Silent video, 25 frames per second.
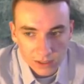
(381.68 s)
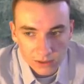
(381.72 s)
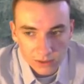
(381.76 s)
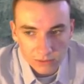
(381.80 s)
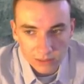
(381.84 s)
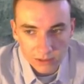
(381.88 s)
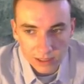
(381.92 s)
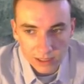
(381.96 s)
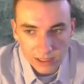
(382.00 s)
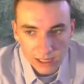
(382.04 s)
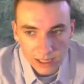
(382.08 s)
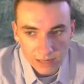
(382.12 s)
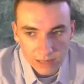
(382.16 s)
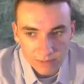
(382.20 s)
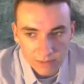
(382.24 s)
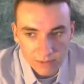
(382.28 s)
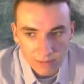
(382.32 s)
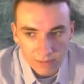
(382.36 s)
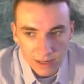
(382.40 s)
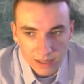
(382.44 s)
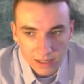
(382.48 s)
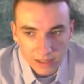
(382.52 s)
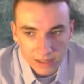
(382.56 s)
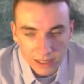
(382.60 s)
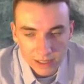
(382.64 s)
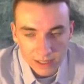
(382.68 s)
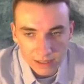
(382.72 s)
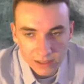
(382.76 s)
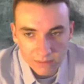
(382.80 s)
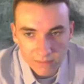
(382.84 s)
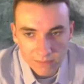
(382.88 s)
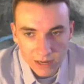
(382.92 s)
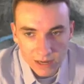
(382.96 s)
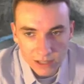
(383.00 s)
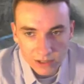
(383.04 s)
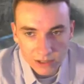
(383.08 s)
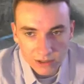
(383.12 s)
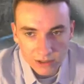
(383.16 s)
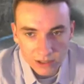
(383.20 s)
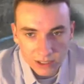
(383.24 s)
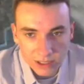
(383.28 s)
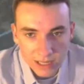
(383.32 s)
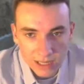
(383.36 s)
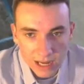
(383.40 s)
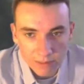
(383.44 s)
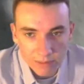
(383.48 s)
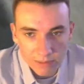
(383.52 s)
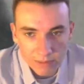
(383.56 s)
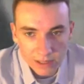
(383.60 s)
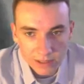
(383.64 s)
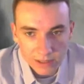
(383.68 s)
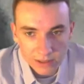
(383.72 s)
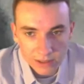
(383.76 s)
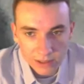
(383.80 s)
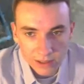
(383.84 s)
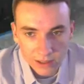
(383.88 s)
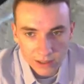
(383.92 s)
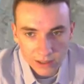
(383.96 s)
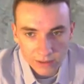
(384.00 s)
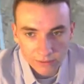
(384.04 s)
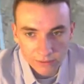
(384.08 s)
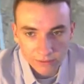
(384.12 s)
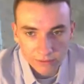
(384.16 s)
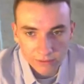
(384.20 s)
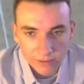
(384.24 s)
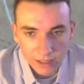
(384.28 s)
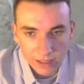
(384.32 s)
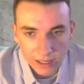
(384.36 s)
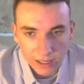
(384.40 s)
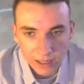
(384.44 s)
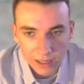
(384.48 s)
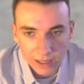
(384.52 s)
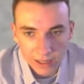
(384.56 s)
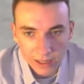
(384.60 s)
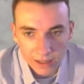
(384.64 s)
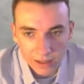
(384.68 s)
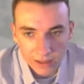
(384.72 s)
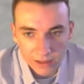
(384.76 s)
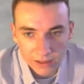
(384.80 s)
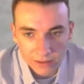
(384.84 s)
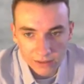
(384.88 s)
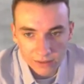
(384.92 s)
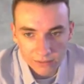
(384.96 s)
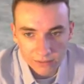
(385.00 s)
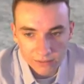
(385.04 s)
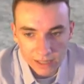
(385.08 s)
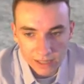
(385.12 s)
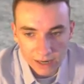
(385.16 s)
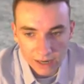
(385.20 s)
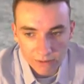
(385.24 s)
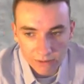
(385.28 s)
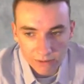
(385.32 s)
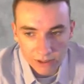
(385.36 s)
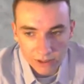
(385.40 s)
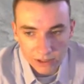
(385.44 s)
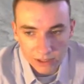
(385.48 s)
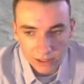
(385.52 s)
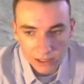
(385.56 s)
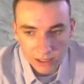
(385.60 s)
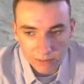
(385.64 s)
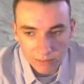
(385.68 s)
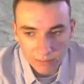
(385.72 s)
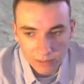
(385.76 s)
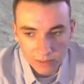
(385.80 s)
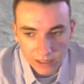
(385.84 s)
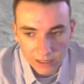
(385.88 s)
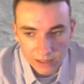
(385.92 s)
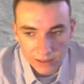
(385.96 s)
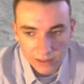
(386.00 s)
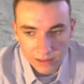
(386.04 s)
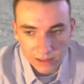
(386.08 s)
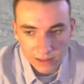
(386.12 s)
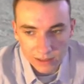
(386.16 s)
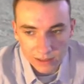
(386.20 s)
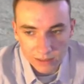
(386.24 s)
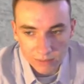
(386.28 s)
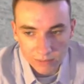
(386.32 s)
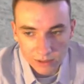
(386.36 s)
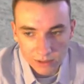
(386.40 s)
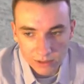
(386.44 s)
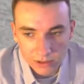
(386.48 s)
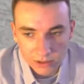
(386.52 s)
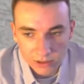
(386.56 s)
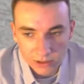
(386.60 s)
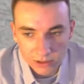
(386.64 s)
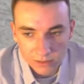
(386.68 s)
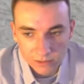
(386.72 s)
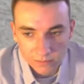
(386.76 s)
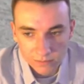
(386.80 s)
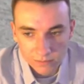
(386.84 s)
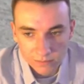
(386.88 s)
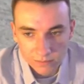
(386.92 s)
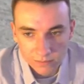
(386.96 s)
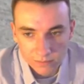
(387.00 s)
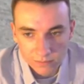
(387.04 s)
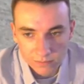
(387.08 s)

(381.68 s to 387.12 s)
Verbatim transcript: So we're gonna copy and paste that. Make sure snapping is off, and now we're just gonna place this a bunch.